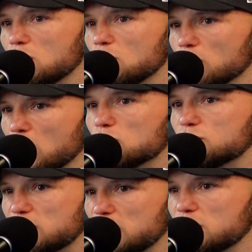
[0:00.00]
I
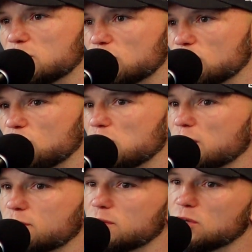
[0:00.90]
was a kid. She'd
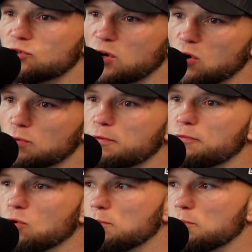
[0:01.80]
had a child before